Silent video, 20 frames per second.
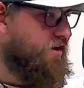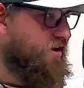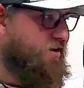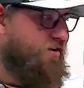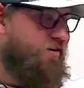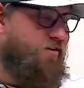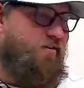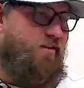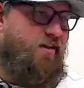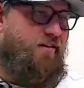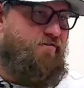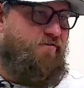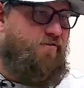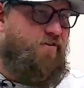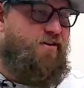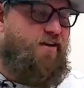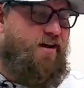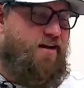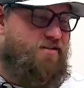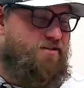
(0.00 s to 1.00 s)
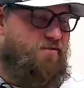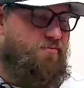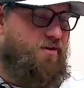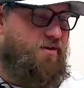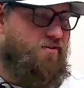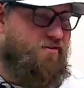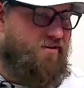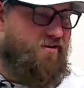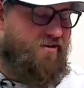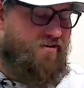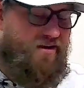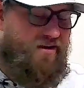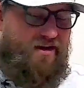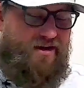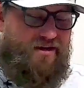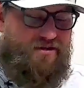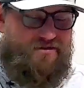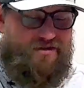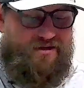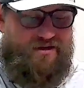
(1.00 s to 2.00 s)
Your left foot has to be on the
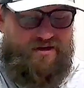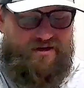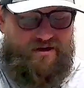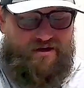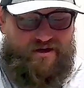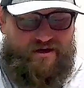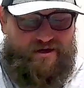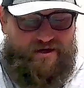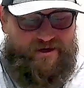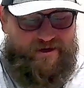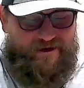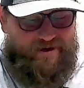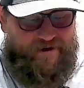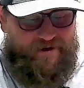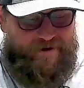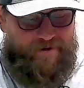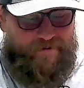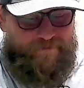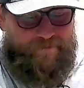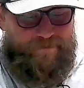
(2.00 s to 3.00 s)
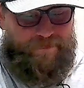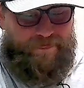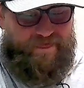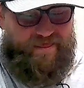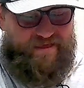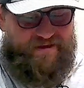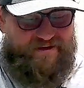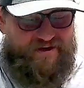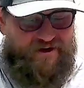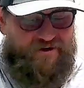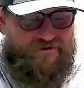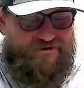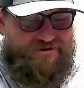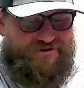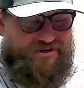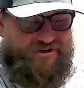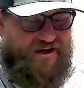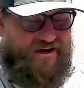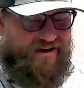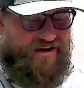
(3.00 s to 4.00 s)
ground. So
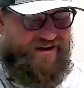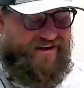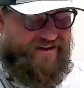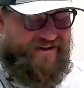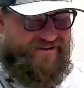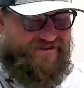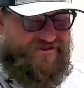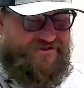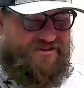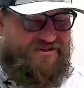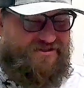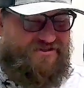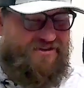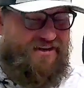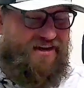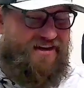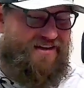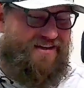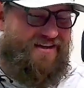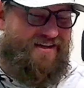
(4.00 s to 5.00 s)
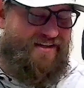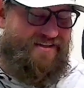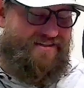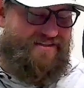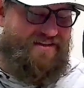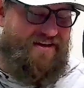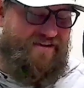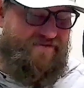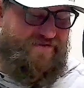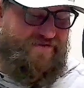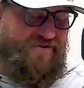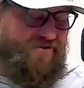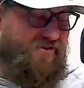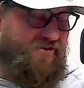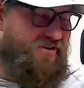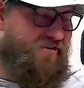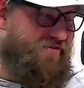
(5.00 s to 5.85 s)
trying to get stuff in order